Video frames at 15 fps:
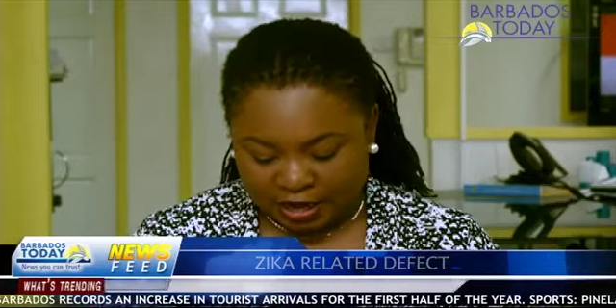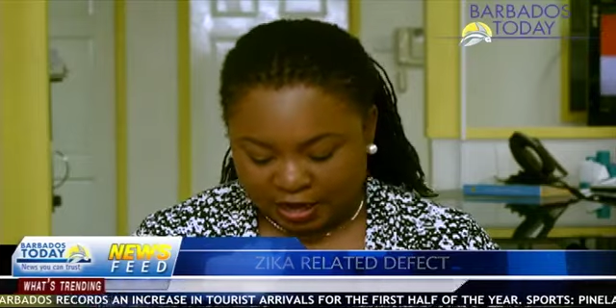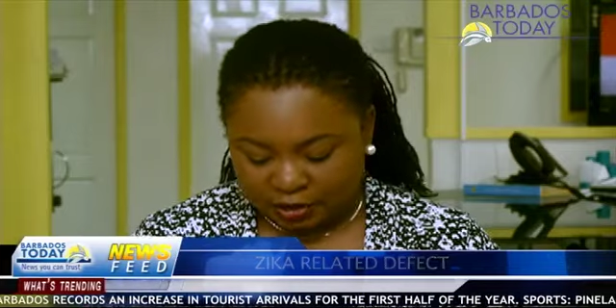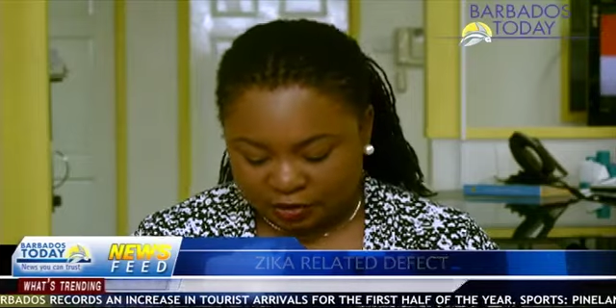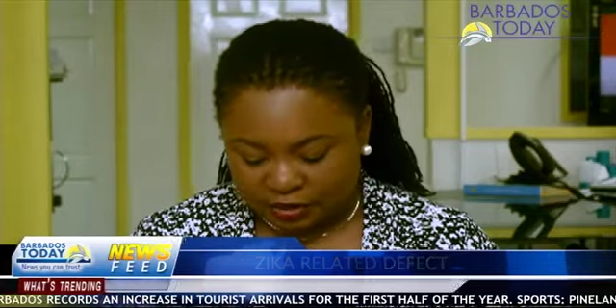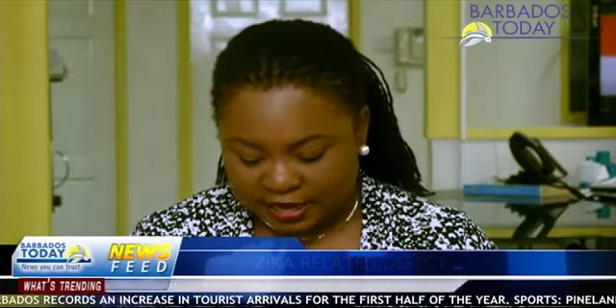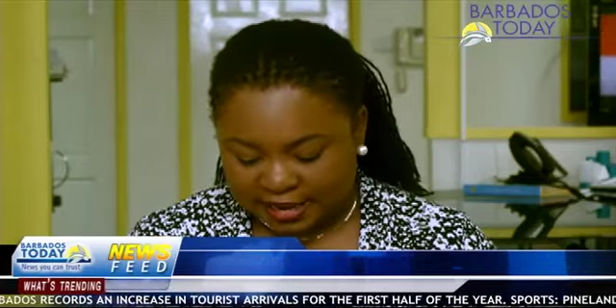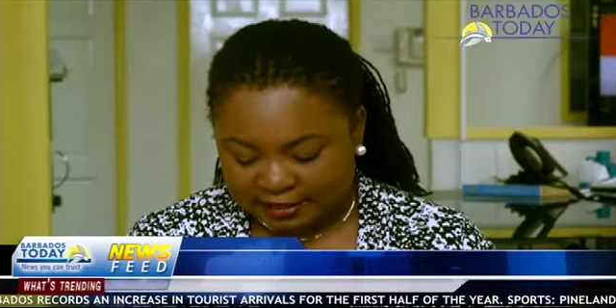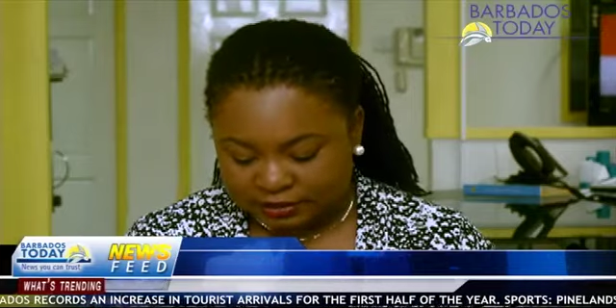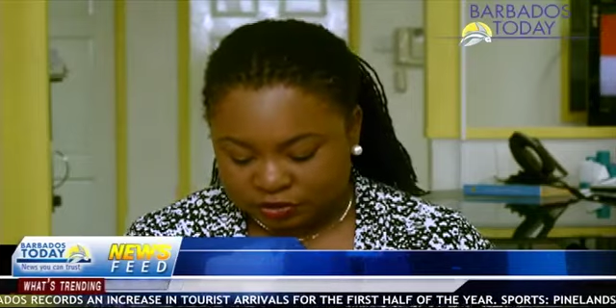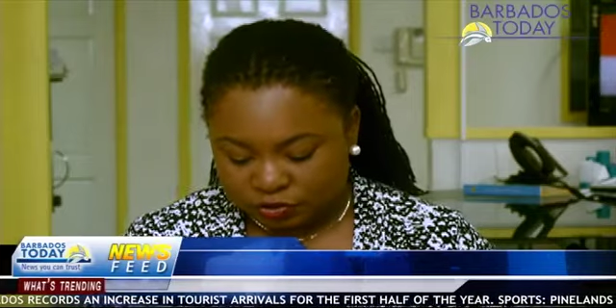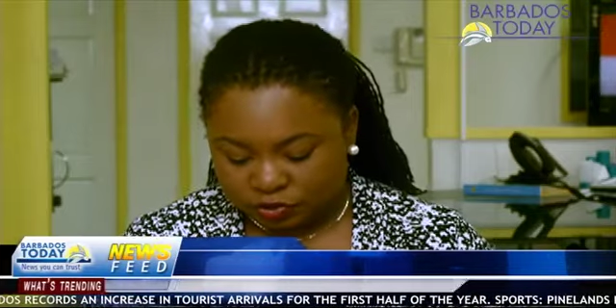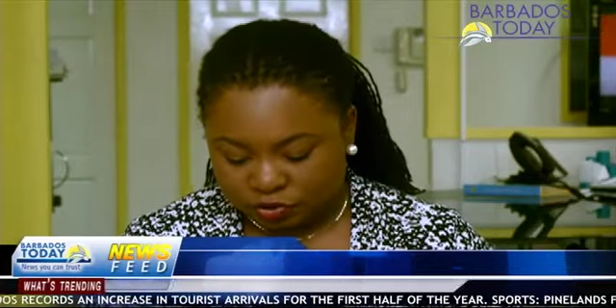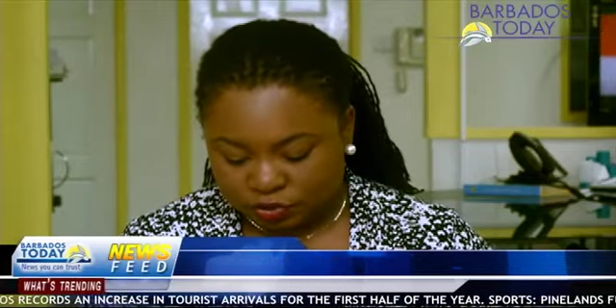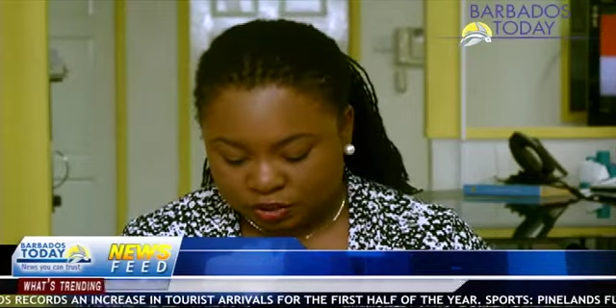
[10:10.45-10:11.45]
And on that
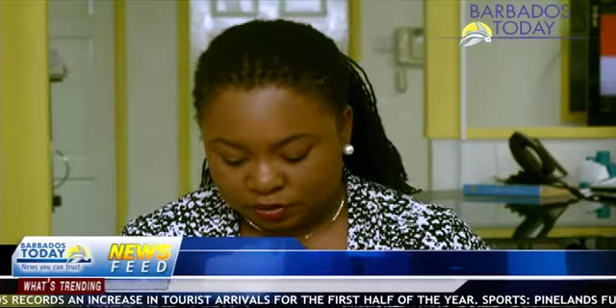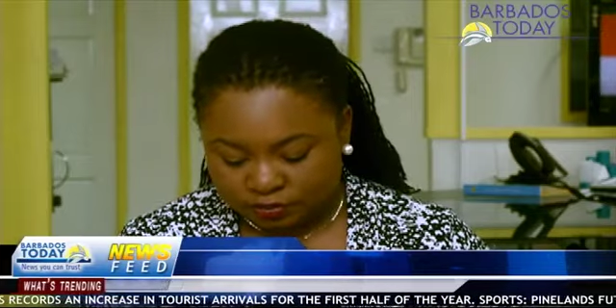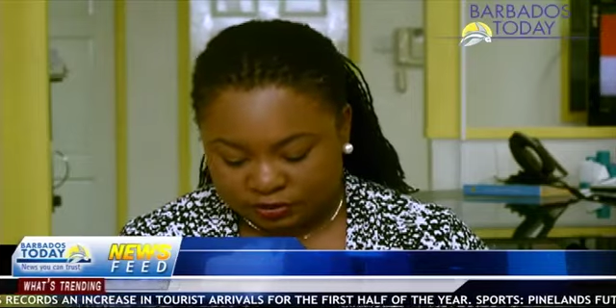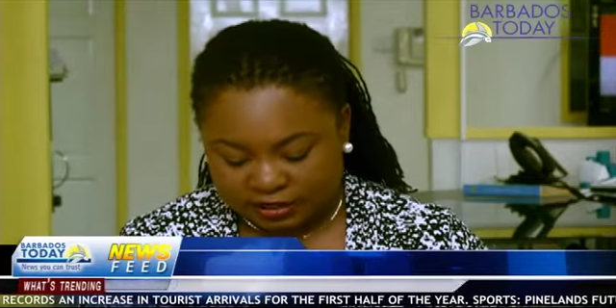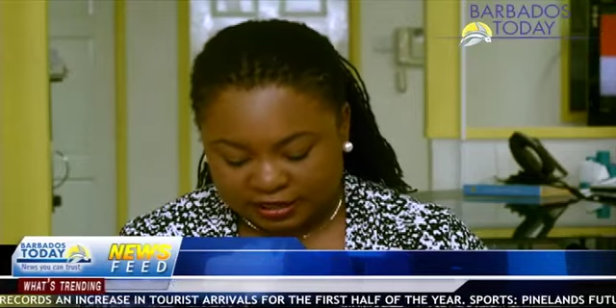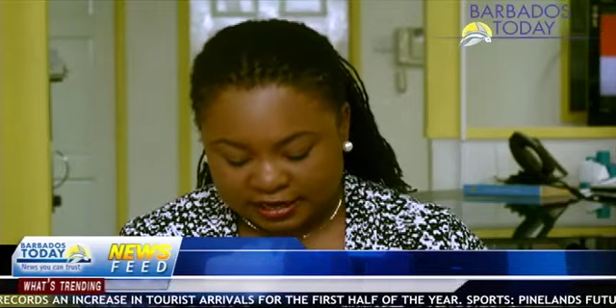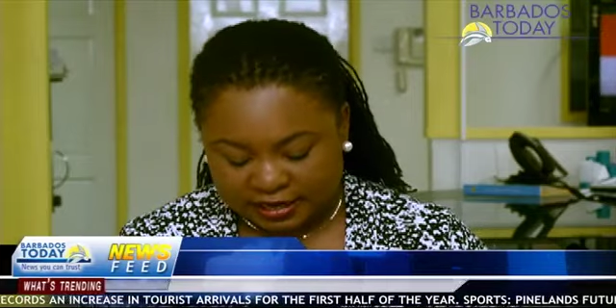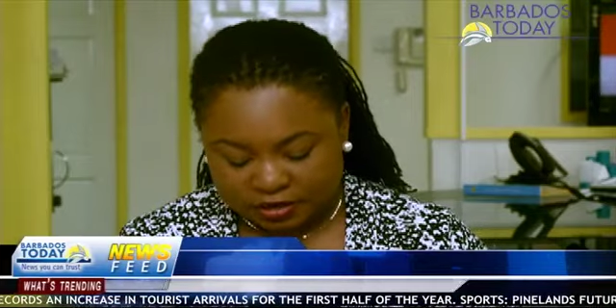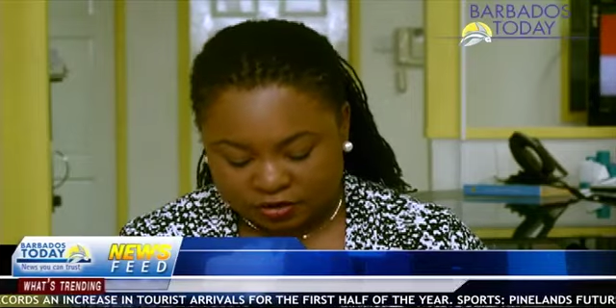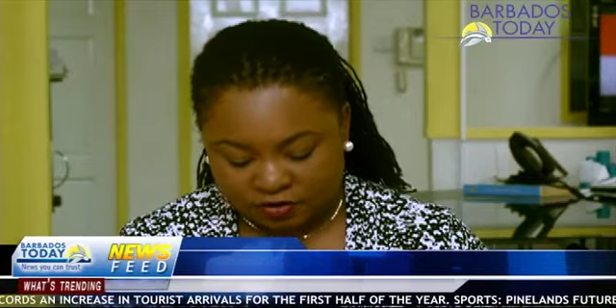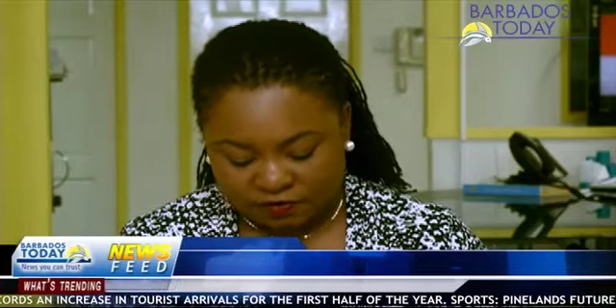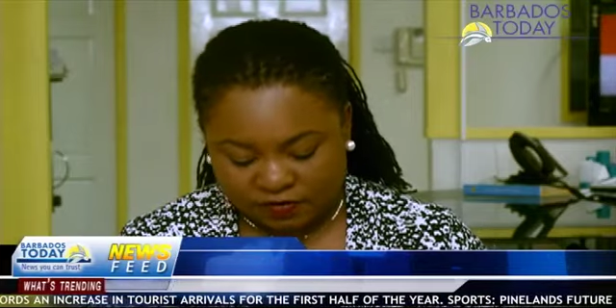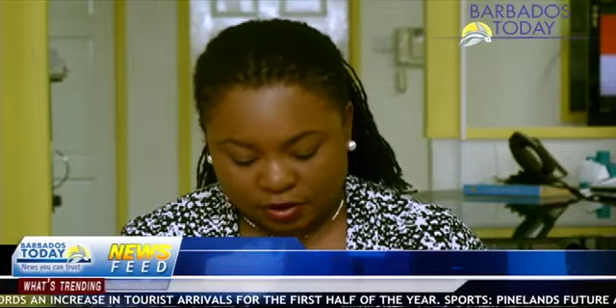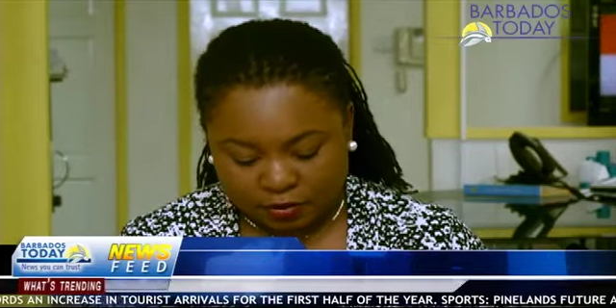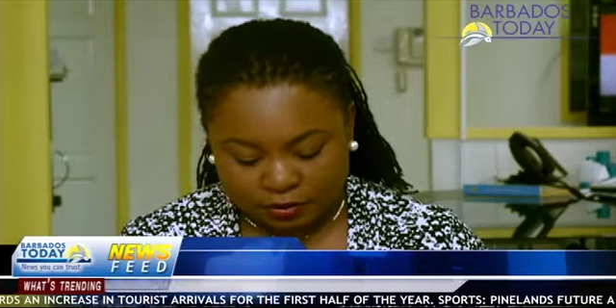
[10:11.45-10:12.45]
note, we come to the end
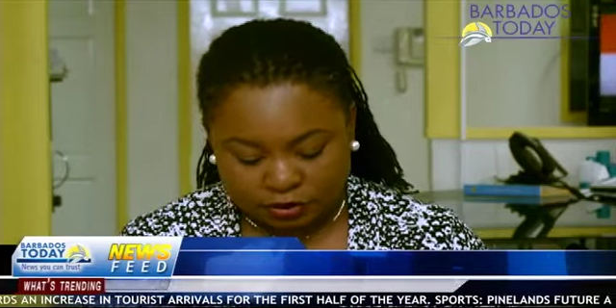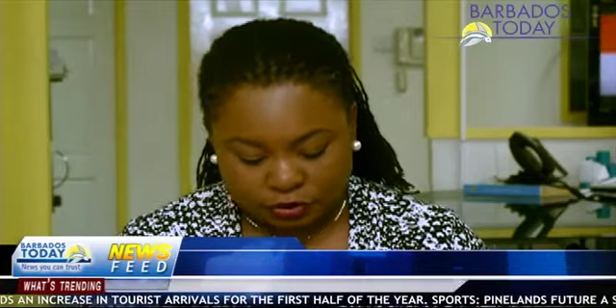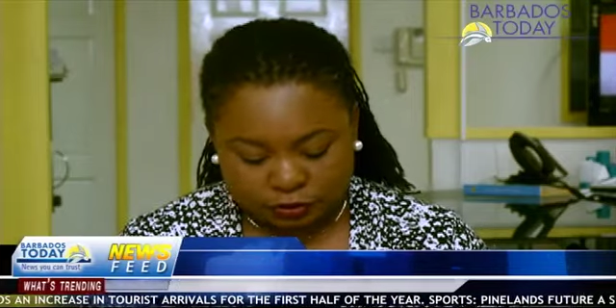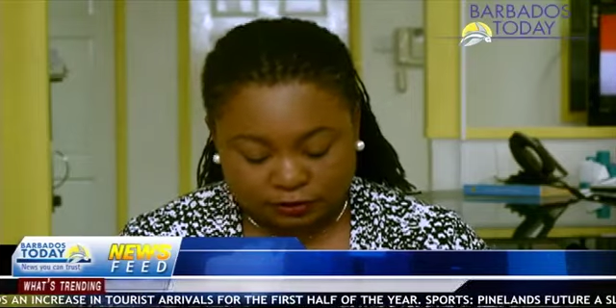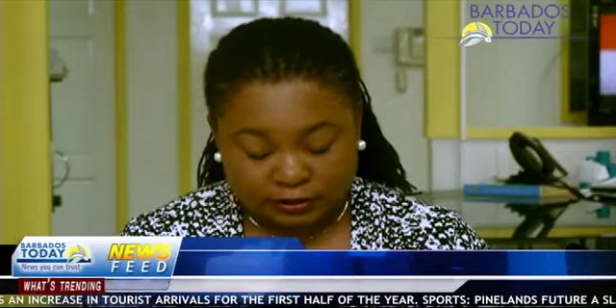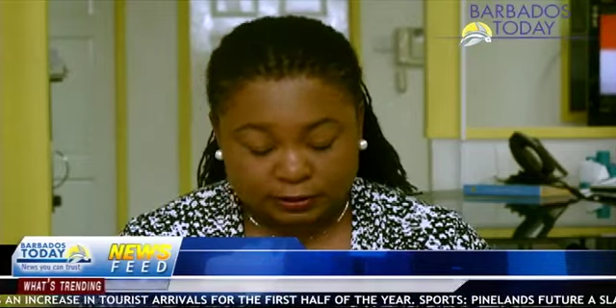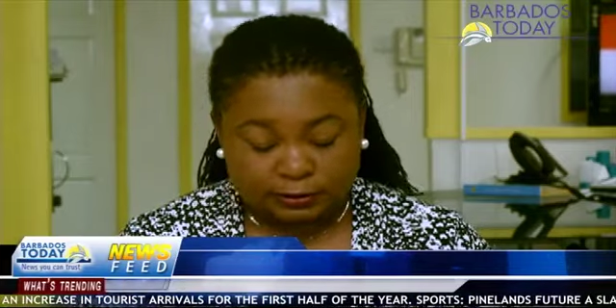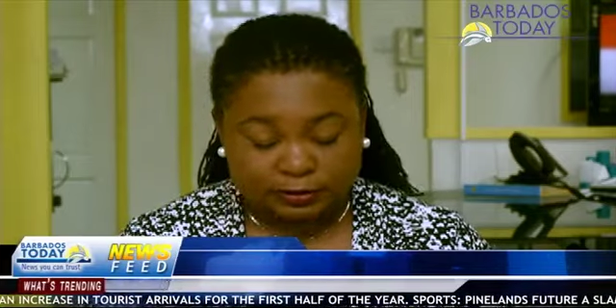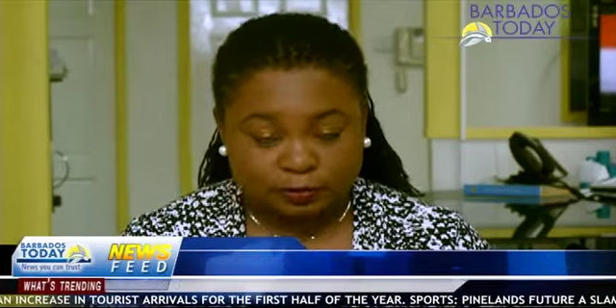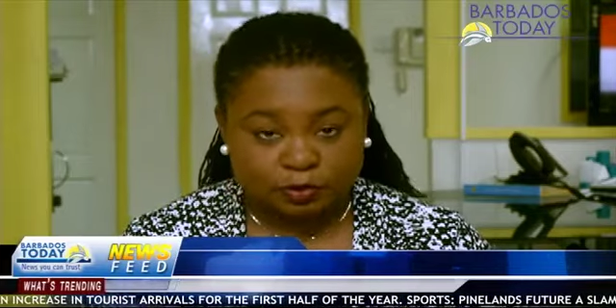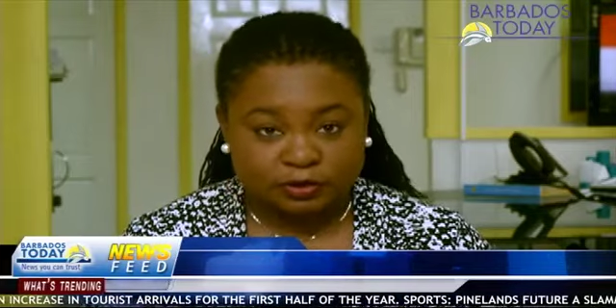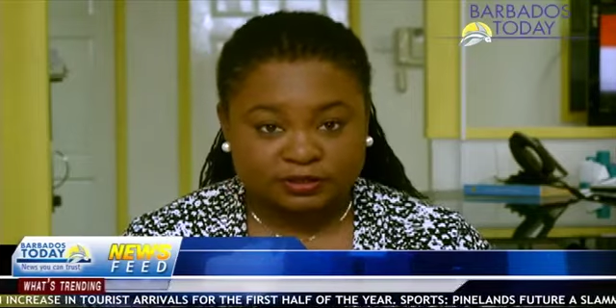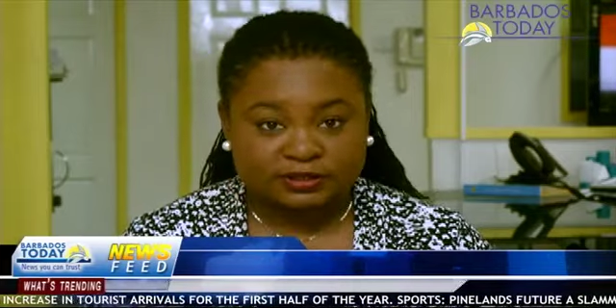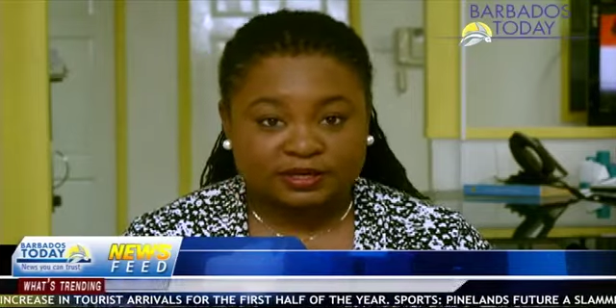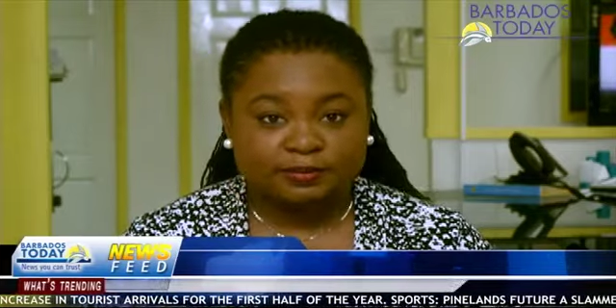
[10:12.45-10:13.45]
of our news and
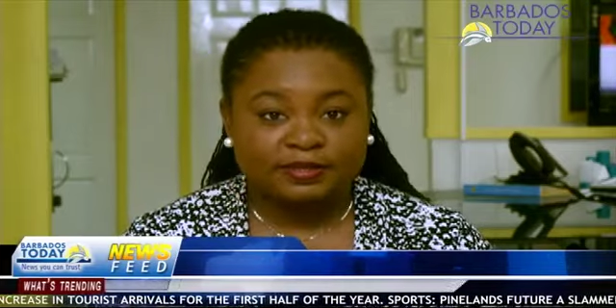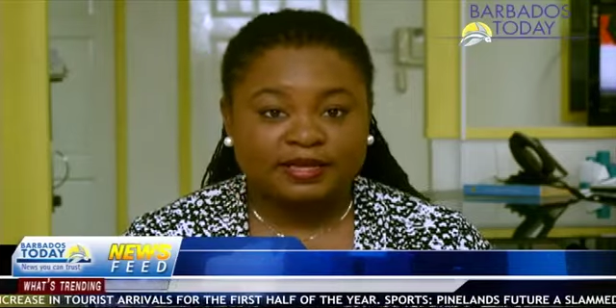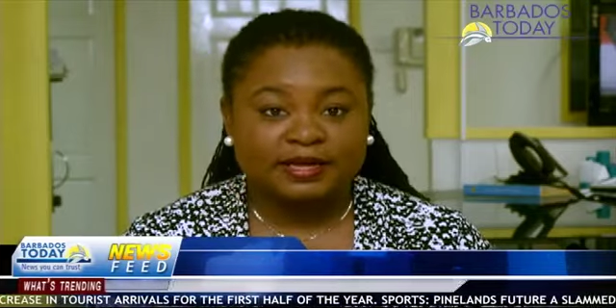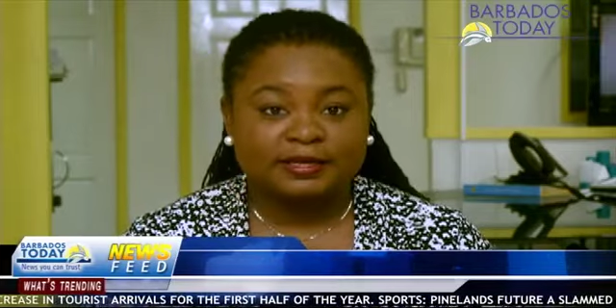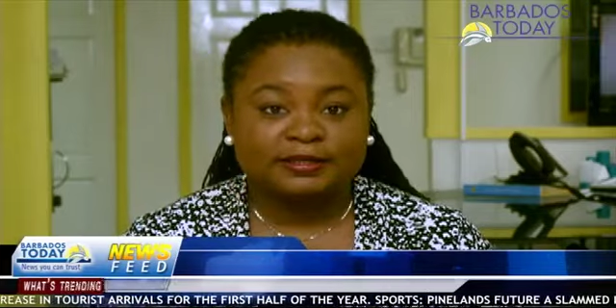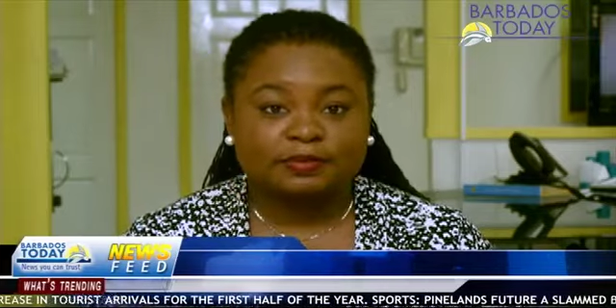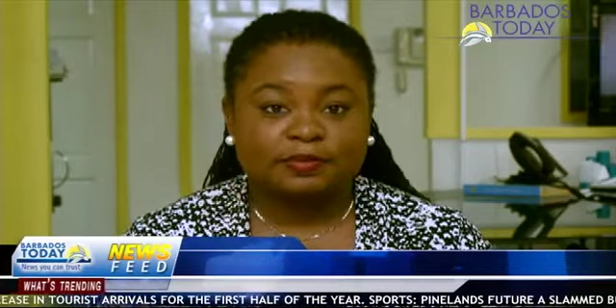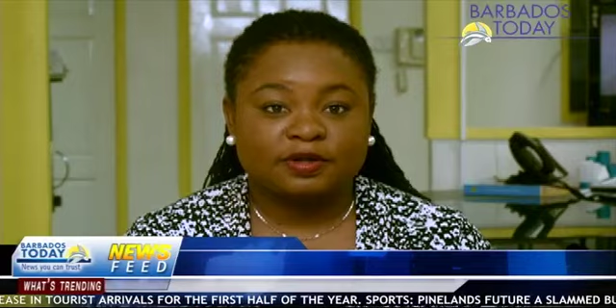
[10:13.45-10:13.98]
sports update.